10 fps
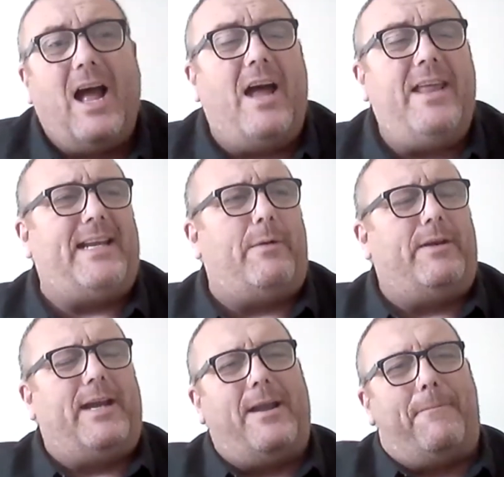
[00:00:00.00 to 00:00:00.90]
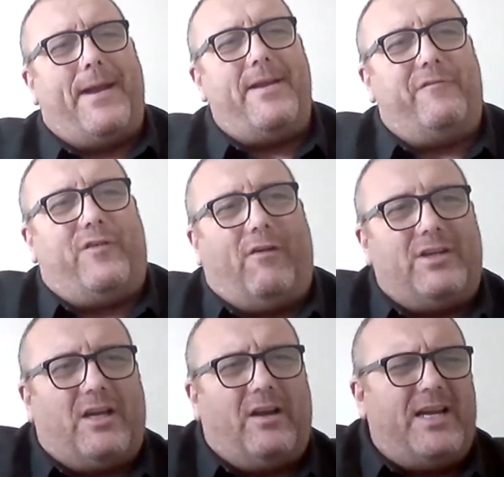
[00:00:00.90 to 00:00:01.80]
I think they were the Independent
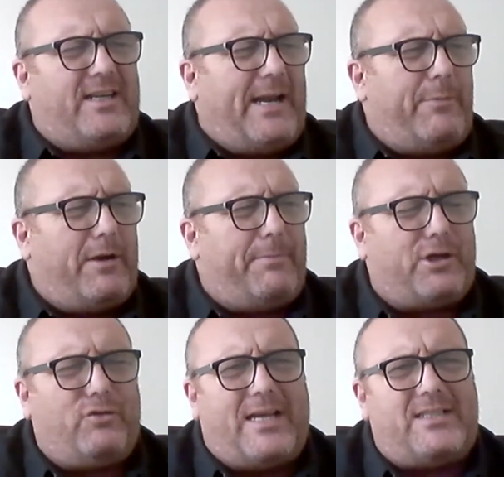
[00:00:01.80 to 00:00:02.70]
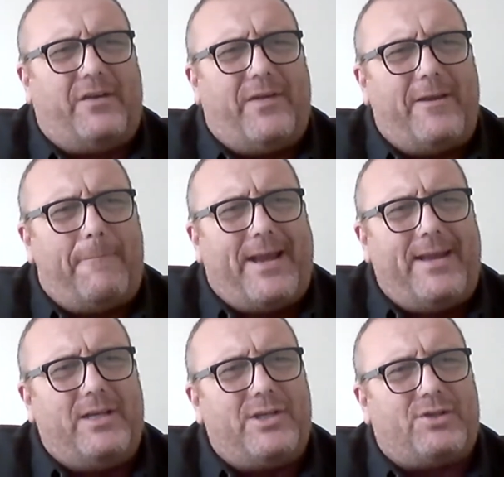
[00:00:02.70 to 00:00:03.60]
Forest Alliance, and they were the Progressive
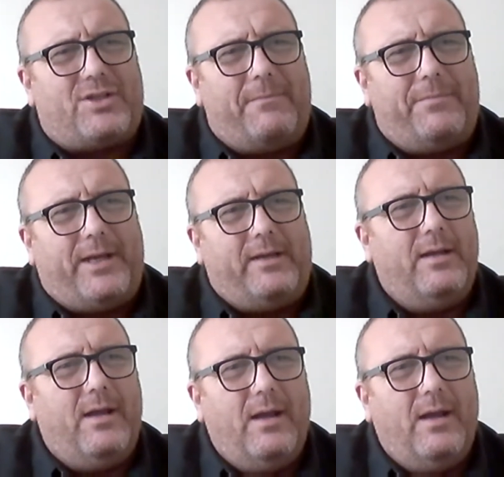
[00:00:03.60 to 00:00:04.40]
Independents or something.